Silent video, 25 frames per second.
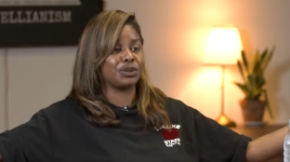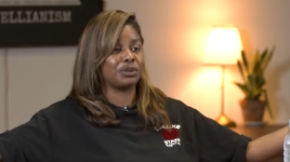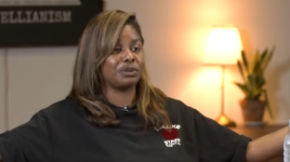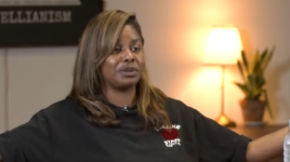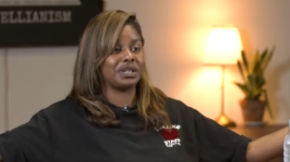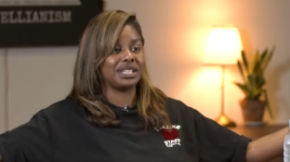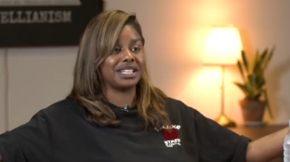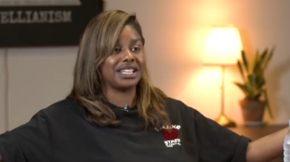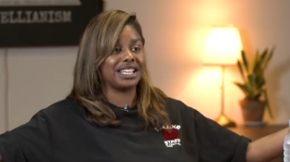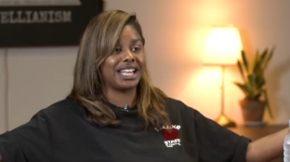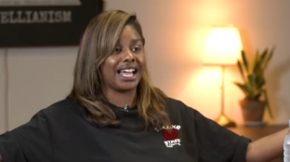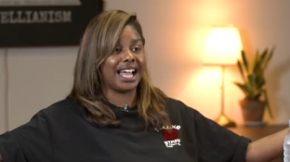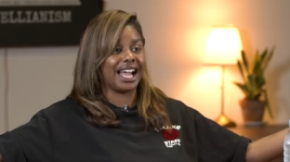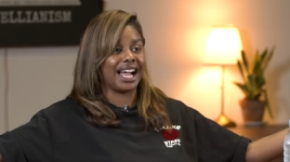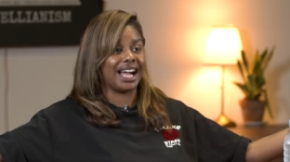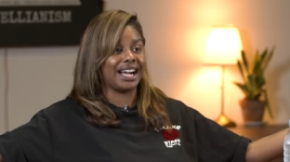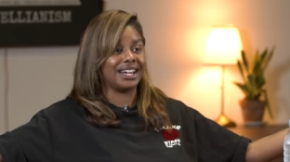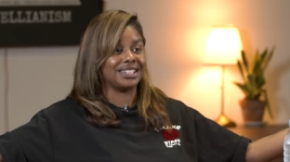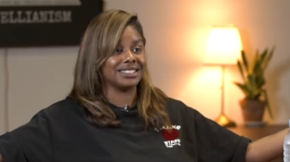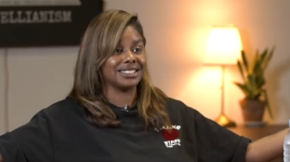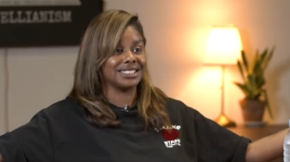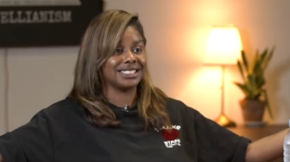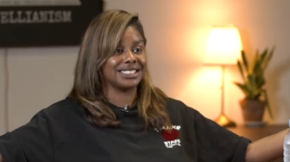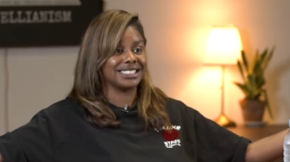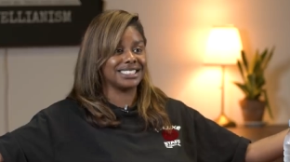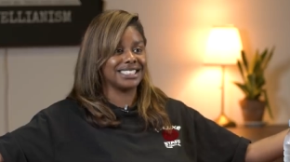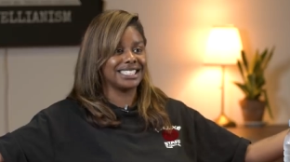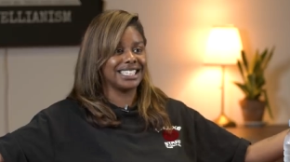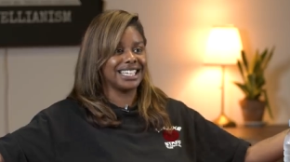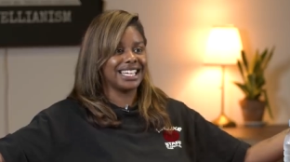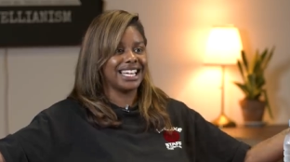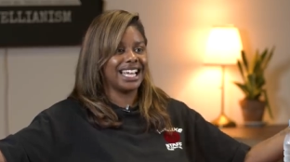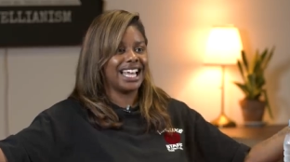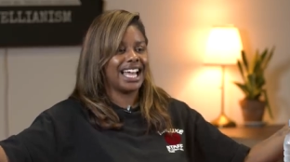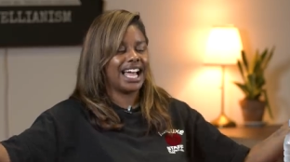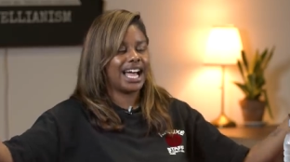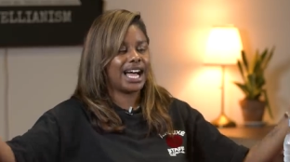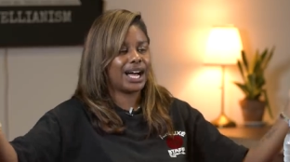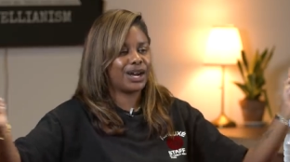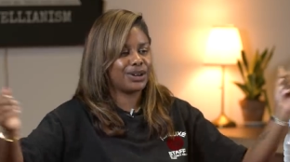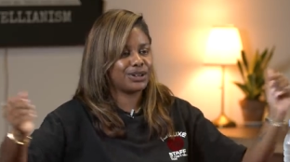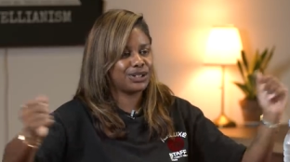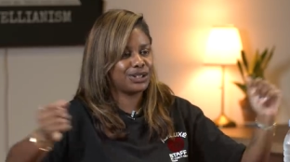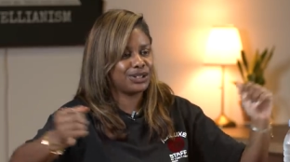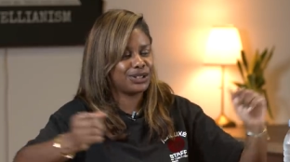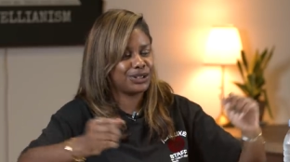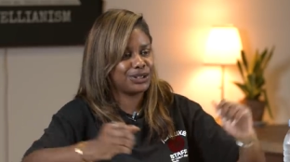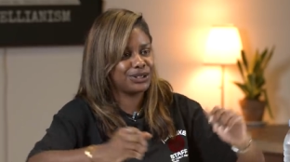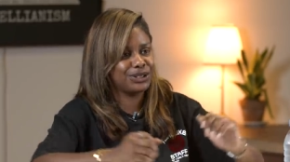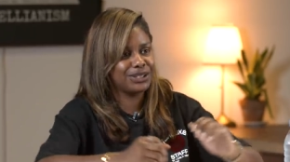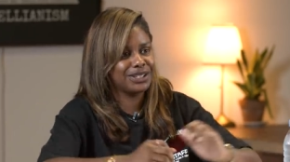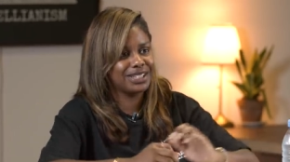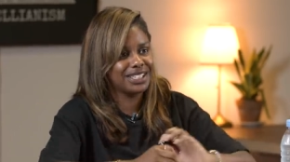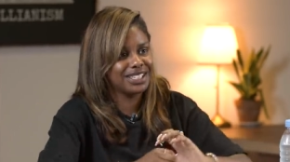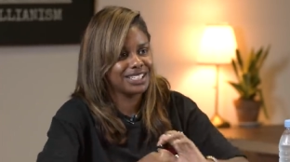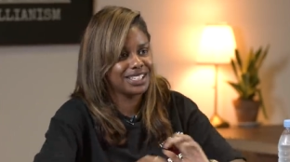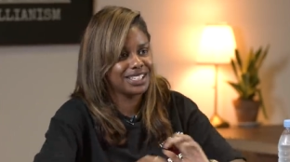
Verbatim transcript: a woman in the house. How are you?